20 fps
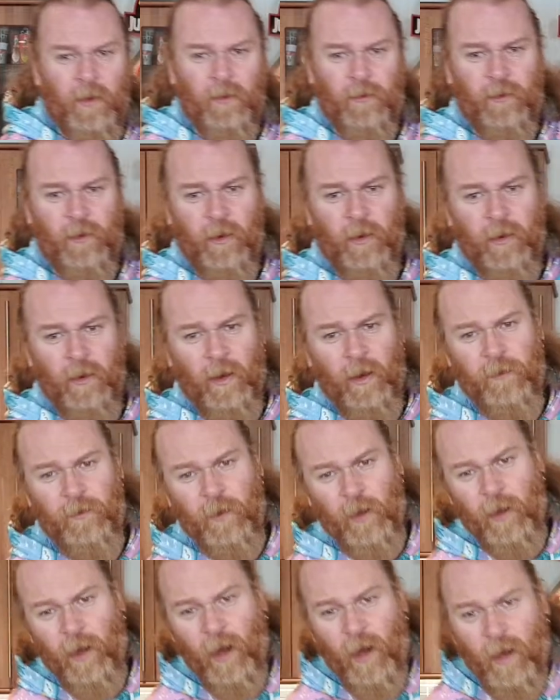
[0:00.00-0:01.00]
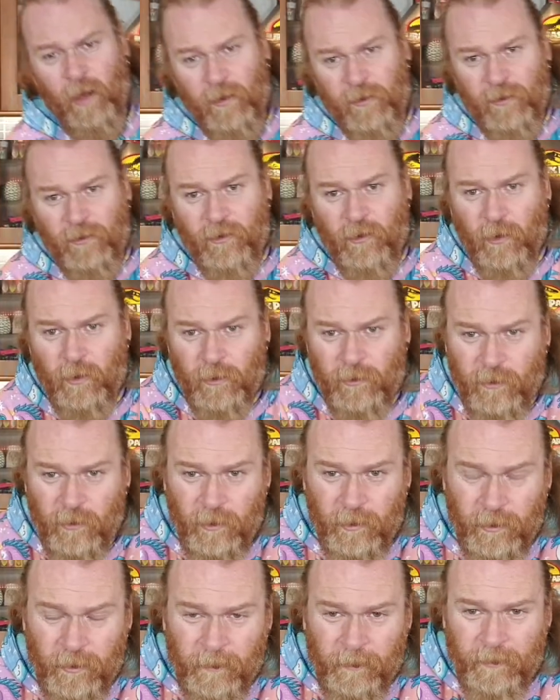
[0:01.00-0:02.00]
So I've got art socks
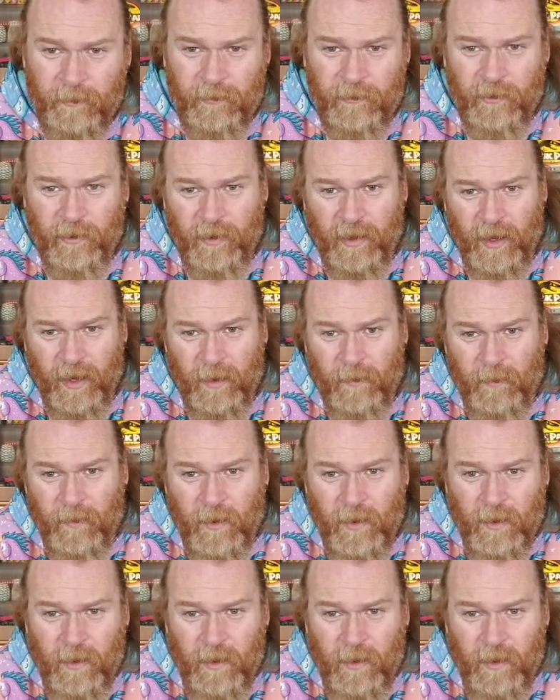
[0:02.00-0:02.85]
on, today.